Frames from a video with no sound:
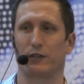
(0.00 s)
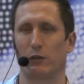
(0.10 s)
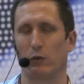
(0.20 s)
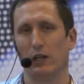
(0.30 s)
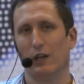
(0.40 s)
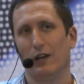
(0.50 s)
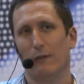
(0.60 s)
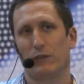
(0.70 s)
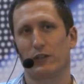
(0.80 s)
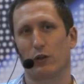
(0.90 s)
So
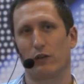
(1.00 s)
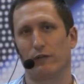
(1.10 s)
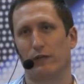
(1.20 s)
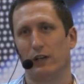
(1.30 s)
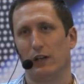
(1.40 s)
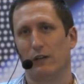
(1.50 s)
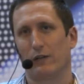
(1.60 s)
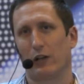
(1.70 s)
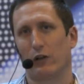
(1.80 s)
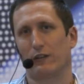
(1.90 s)
there's sort of
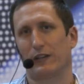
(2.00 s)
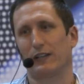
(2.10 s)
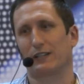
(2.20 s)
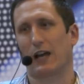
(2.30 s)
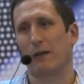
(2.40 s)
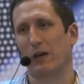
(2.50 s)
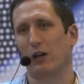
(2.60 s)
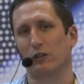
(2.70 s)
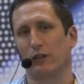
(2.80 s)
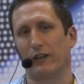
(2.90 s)
a lot of things come
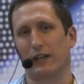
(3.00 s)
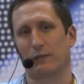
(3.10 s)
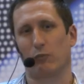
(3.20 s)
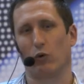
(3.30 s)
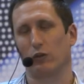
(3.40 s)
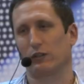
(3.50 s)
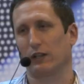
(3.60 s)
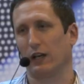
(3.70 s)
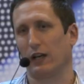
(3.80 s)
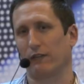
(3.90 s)
out of export,
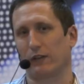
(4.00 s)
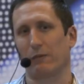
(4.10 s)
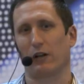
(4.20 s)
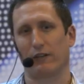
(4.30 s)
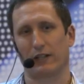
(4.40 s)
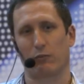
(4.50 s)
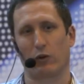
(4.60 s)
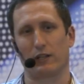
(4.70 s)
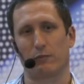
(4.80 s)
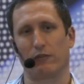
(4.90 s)
have come out of
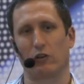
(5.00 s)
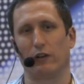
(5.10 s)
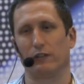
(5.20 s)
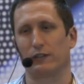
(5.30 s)
export as we've gone.